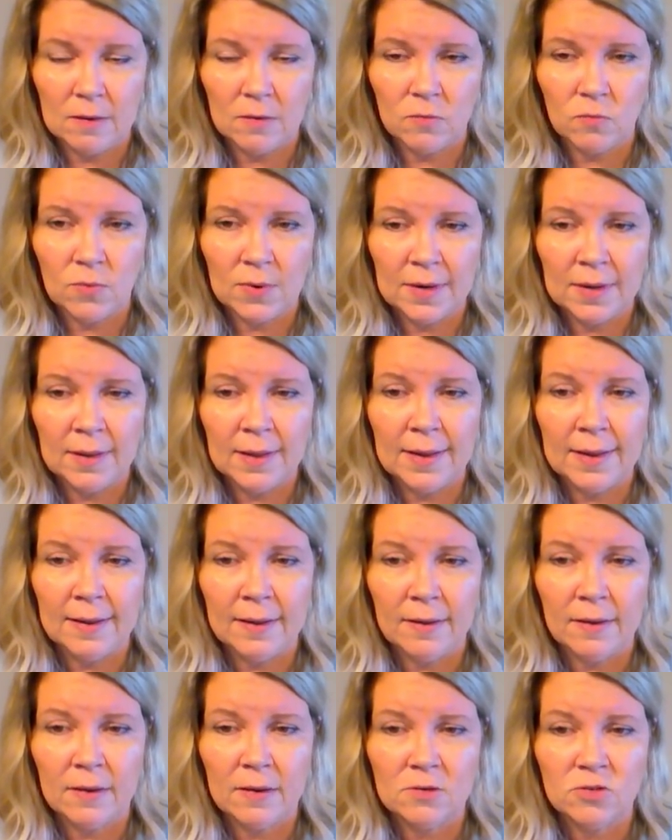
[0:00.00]

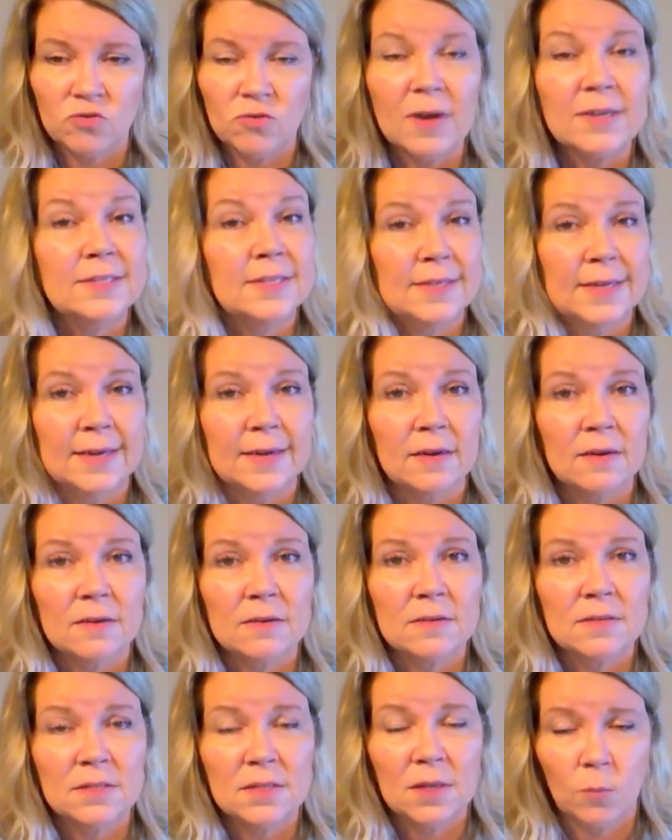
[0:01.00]
Really trusting
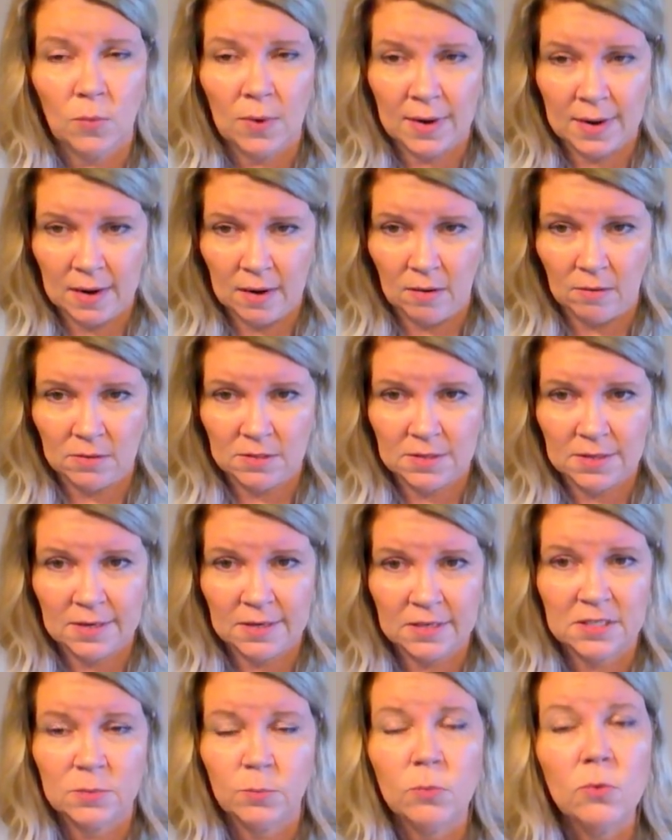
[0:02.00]
someone else and
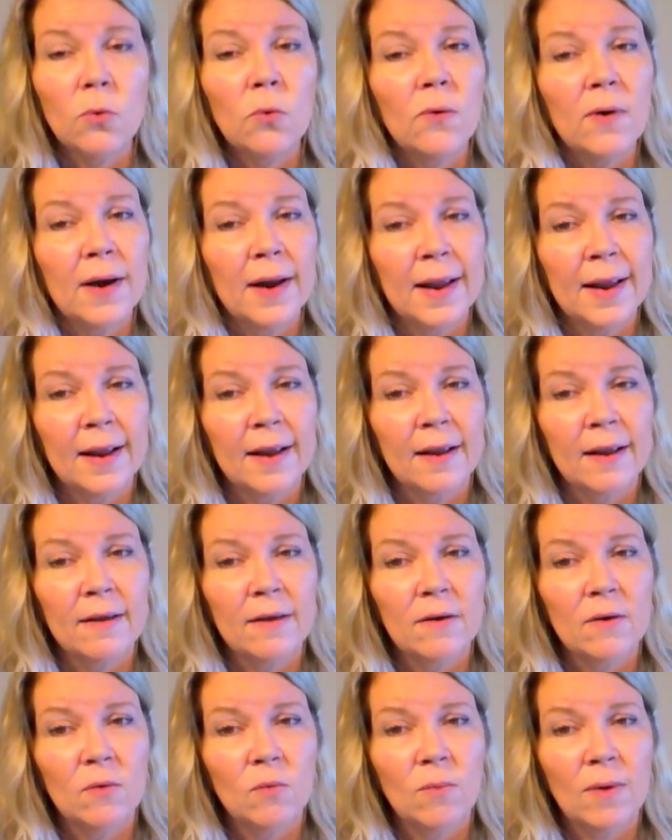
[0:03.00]
exploring
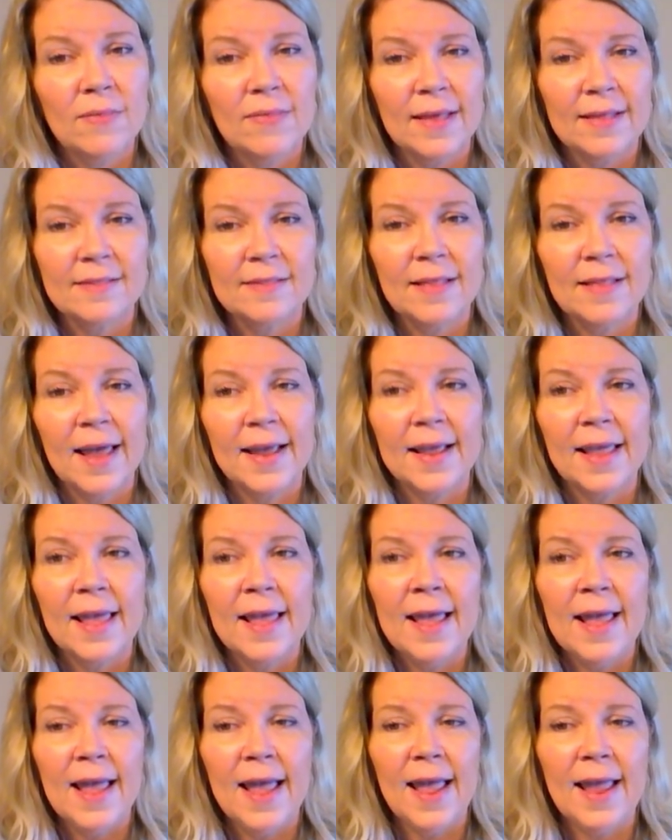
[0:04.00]
what that's like.
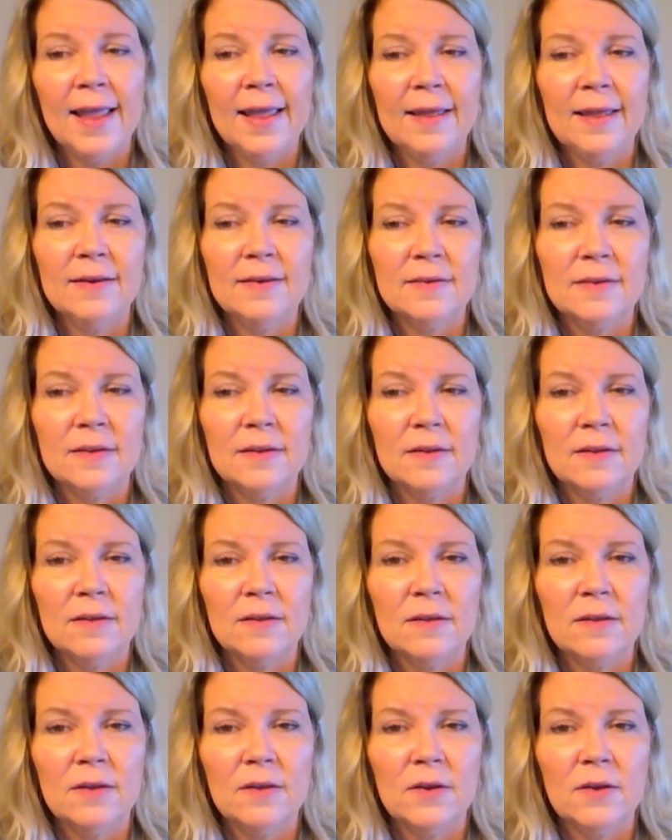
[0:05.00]
And,
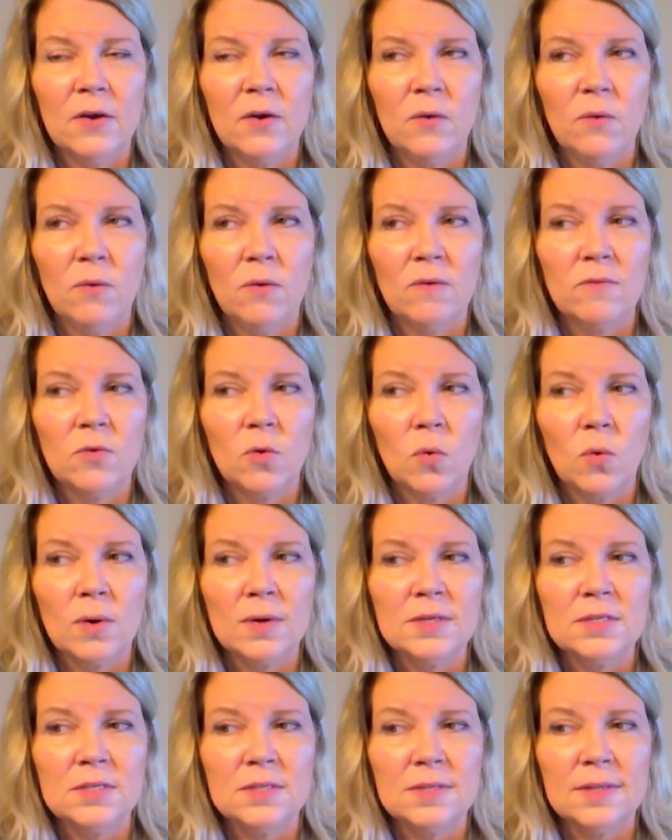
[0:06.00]
of
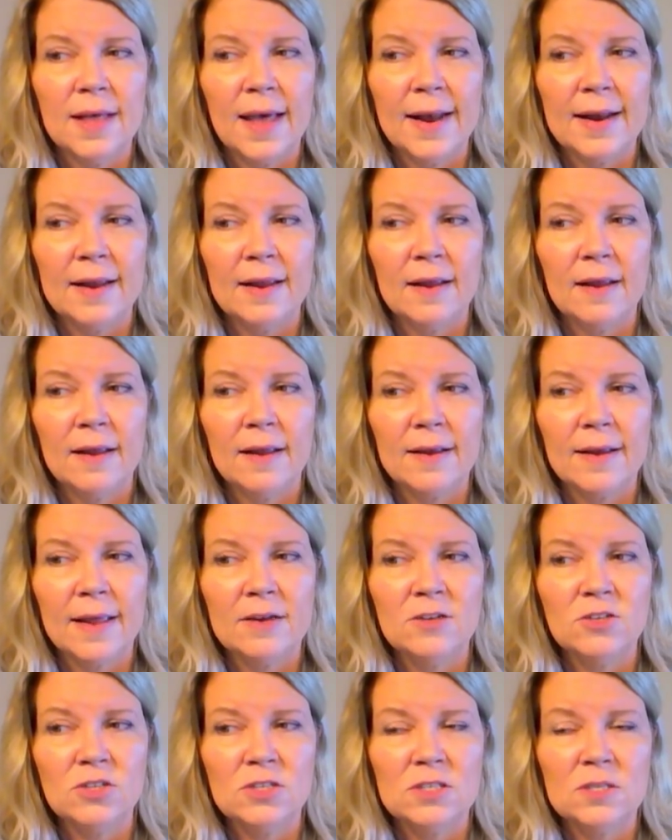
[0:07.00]
course, that
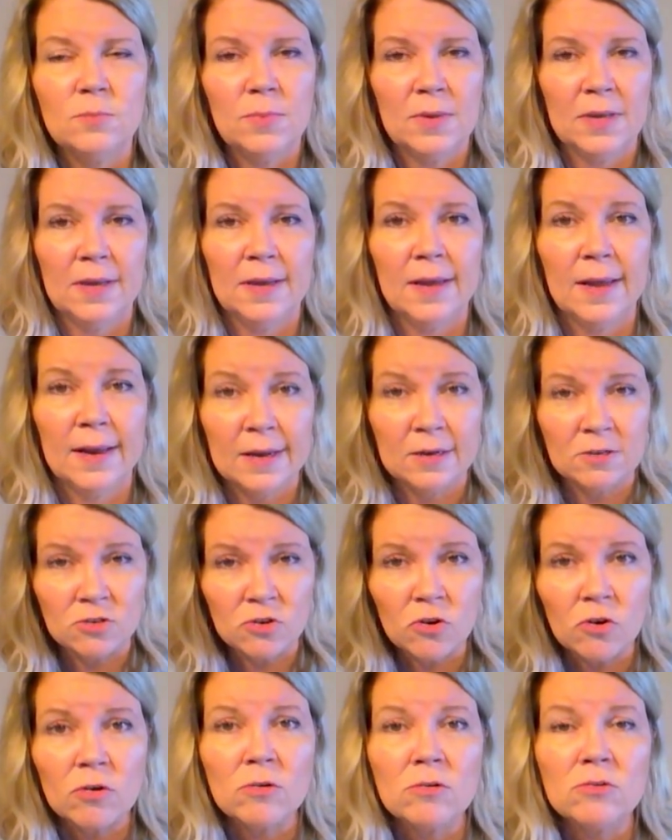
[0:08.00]
can just be an
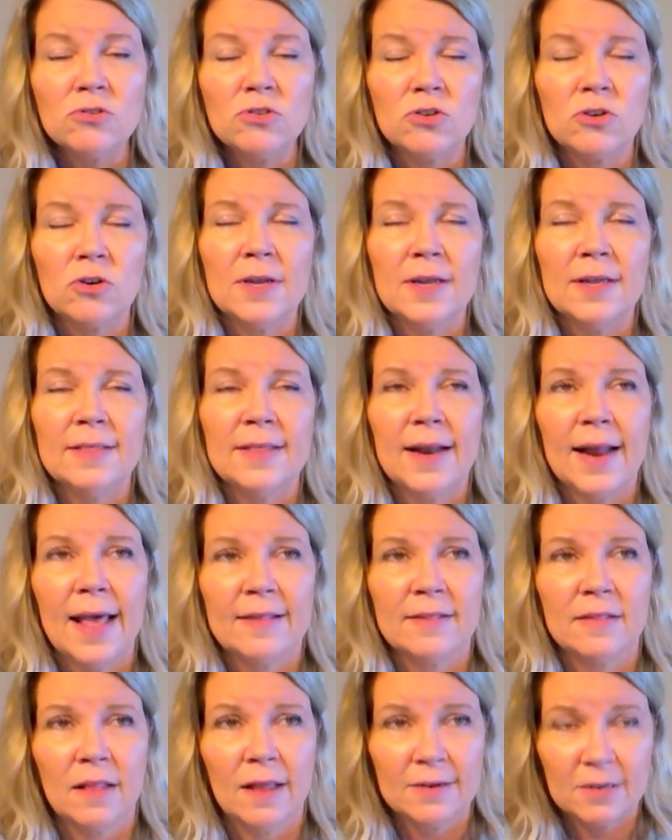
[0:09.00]
internal journey that
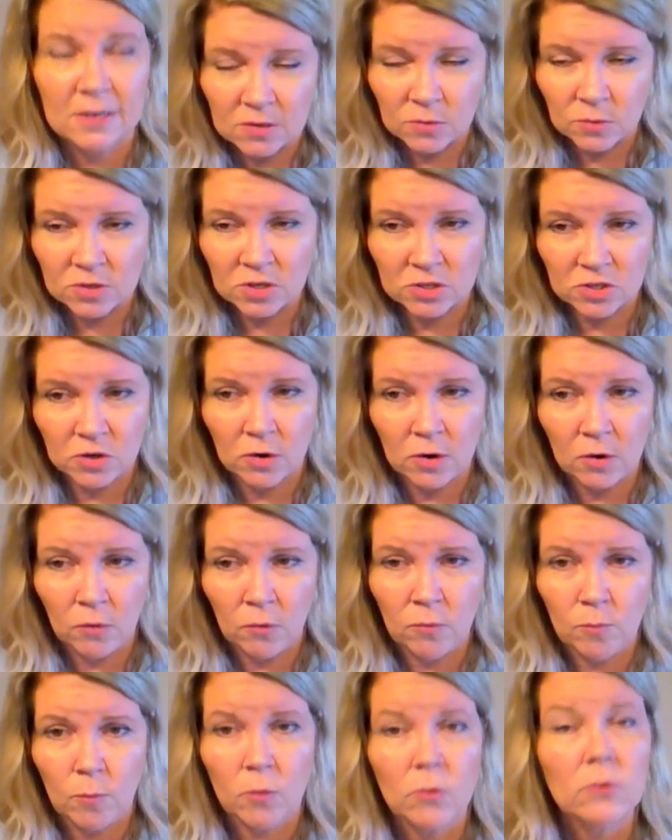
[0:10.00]
has a lot to do with just your
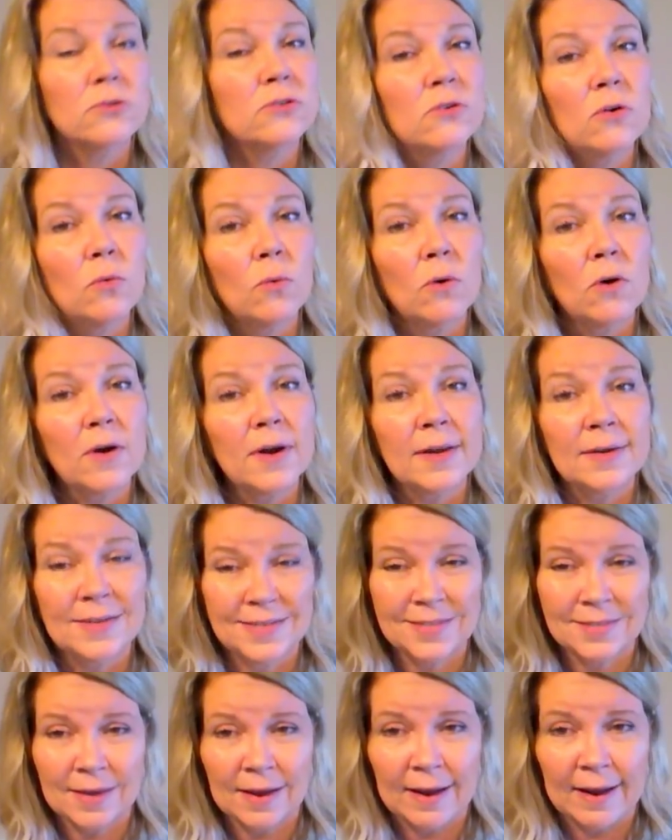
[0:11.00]
own personal work and
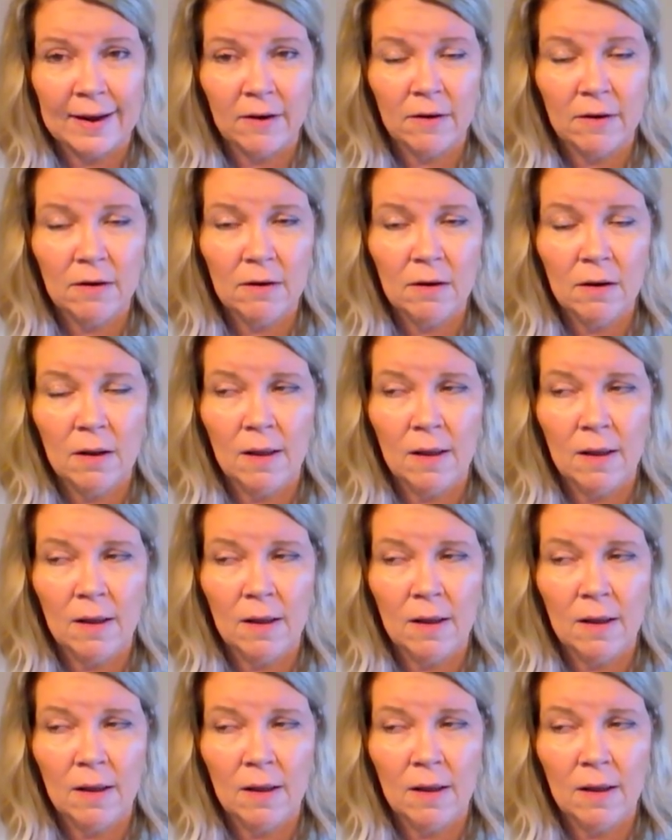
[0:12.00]
desire.